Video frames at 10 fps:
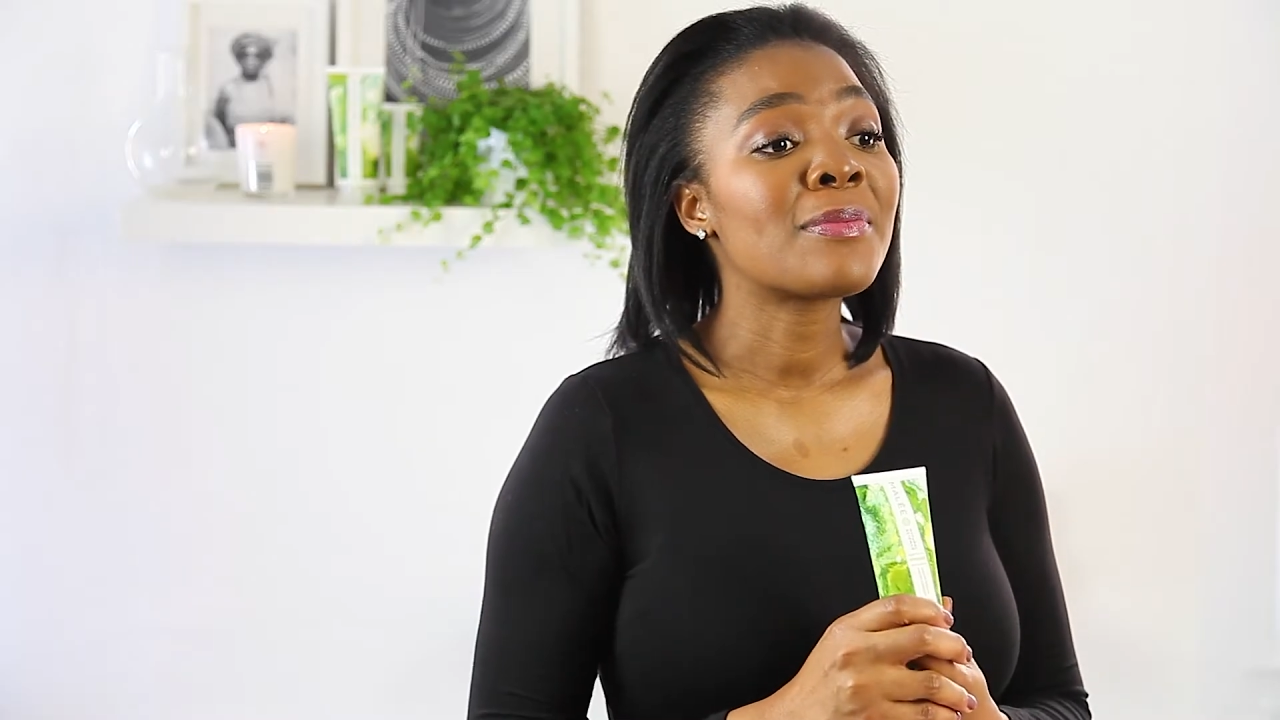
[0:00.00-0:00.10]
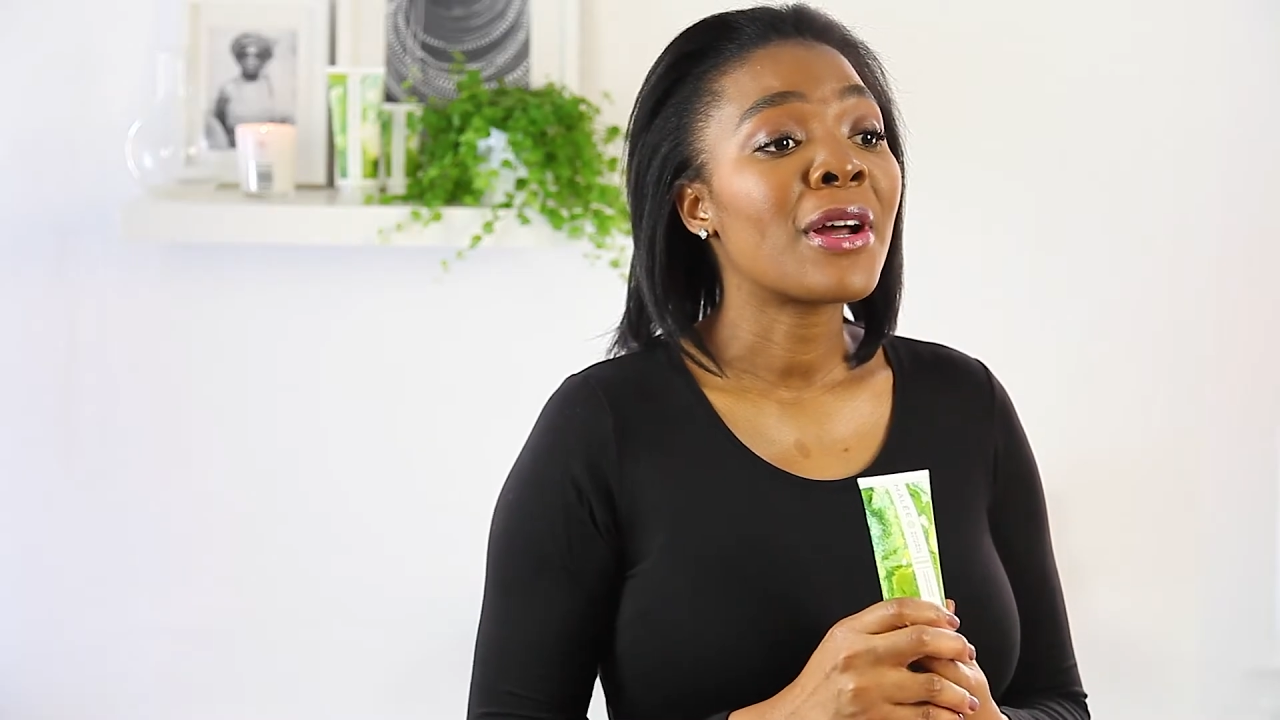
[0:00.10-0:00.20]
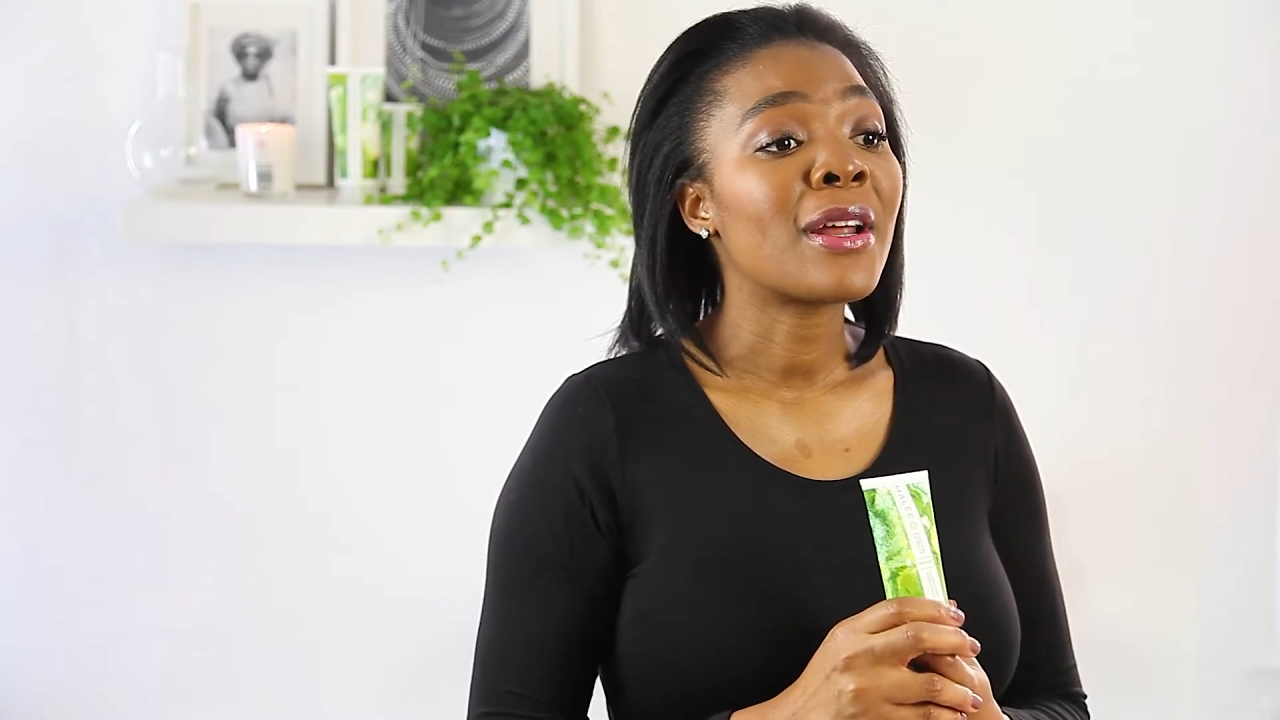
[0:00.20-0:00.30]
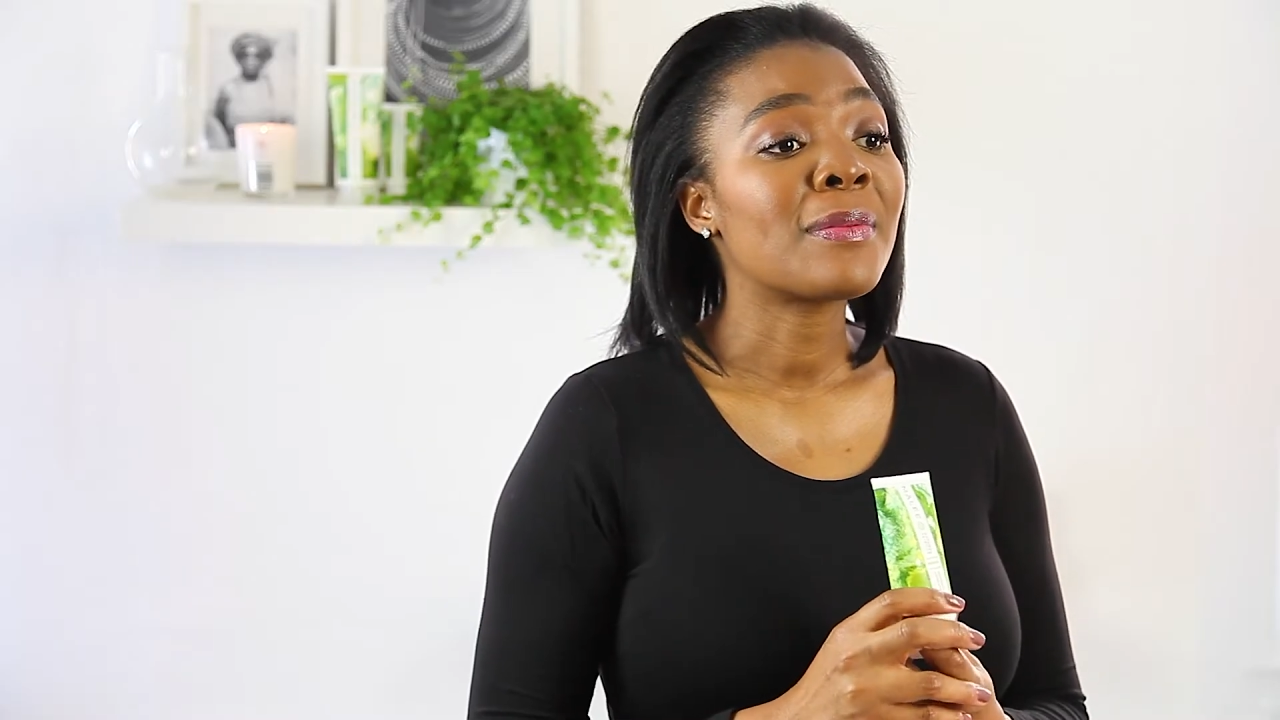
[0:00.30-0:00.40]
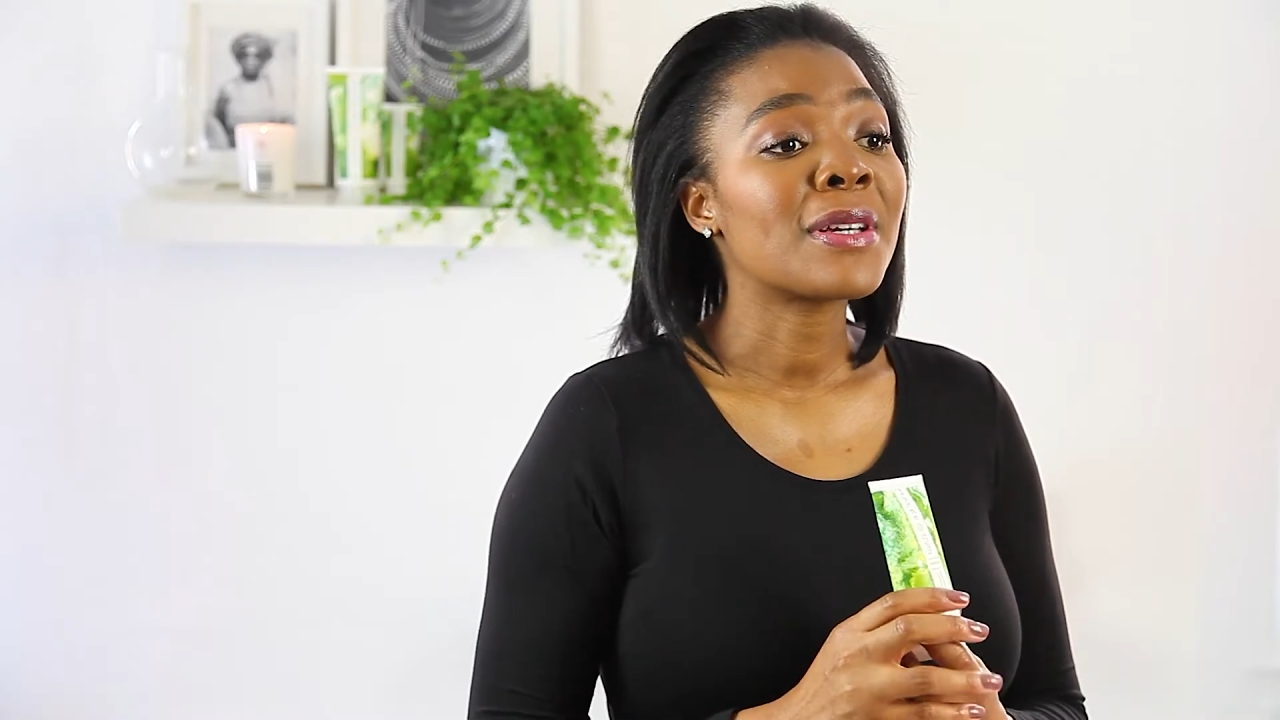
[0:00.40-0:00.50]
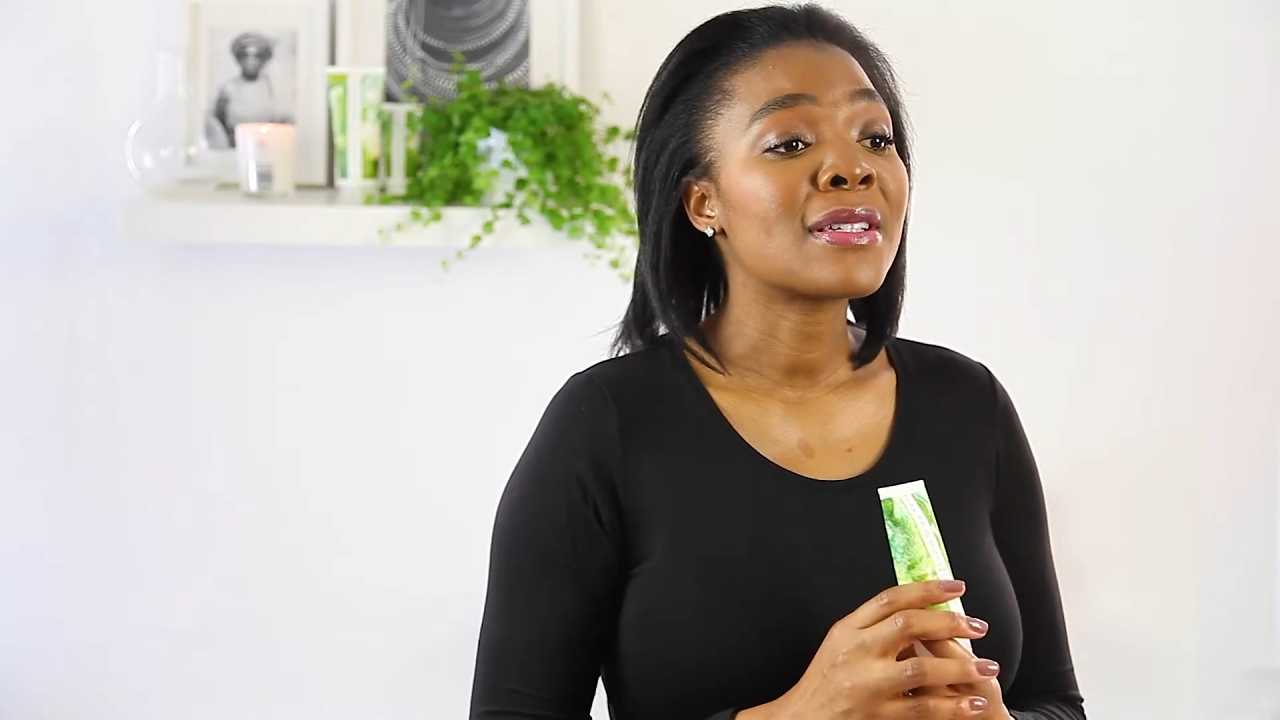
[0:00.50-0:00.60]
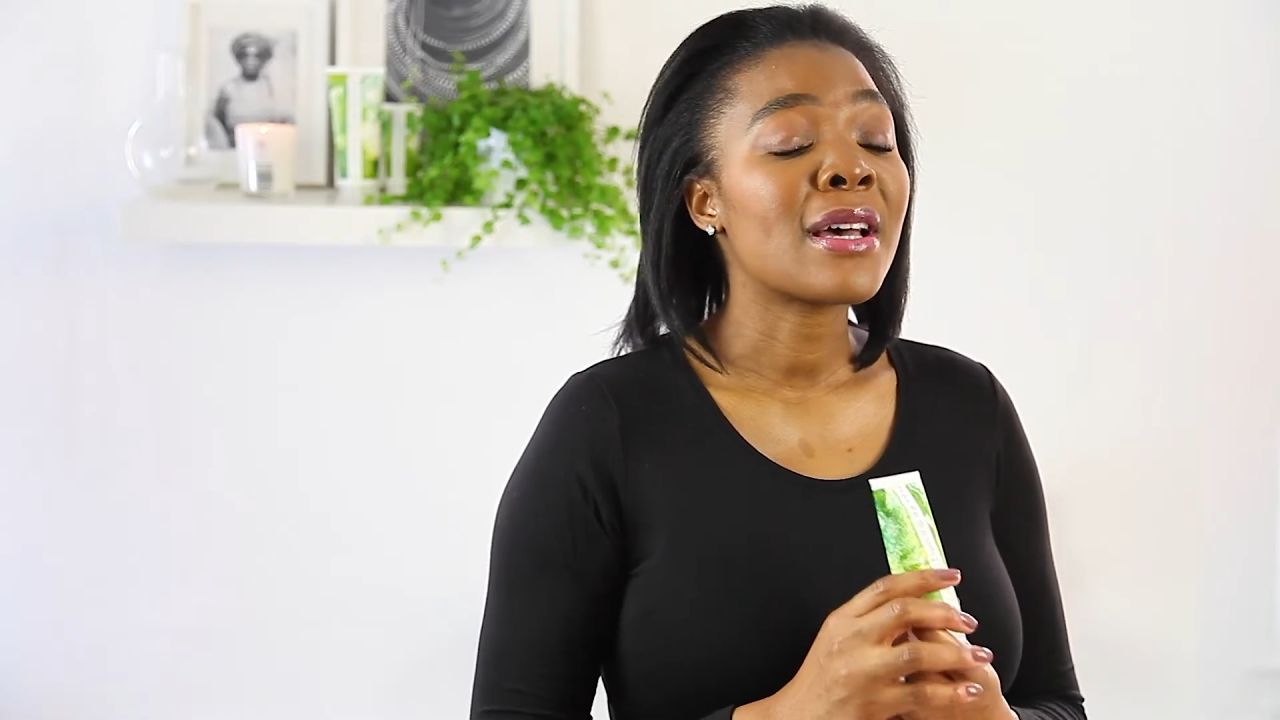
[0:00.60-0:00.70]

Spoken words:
product because